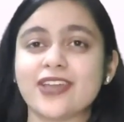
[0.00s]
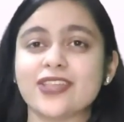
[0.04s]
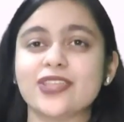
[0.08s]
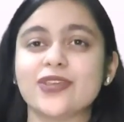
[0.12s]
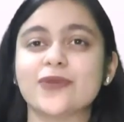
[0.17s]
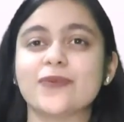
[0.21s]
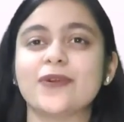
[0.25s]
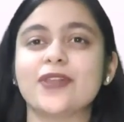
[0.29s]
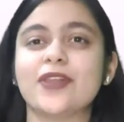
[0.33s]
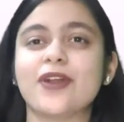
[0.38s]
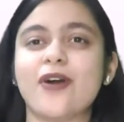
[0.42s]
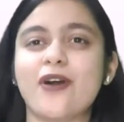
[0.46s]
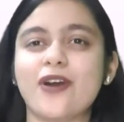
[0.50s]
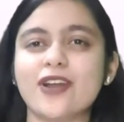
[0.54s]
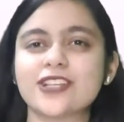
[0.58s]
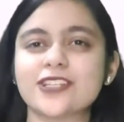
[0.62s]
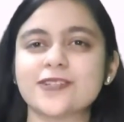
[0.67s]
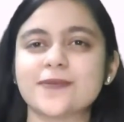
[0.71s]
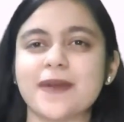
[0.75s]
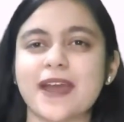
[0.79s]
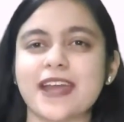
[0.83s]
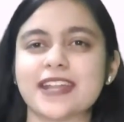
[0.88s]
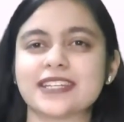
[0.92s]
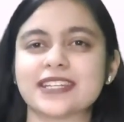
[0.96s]
you will
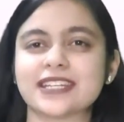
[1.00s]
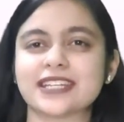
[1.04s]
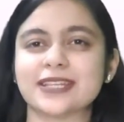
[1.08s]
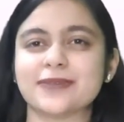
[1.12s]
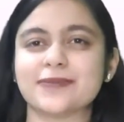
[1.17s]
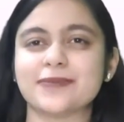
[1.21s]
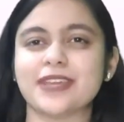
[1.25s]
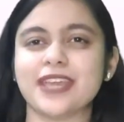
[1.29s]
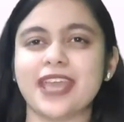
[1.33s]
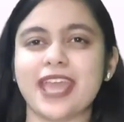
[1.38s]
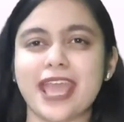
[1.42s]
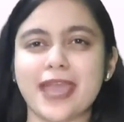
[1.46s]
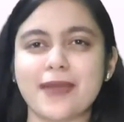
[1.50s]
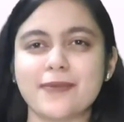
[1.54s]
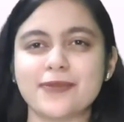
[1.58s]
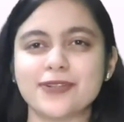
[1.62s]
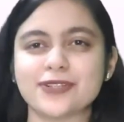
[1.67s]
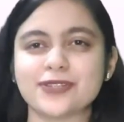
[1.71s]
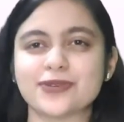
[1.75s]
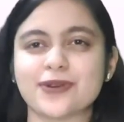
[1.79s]
automatically be able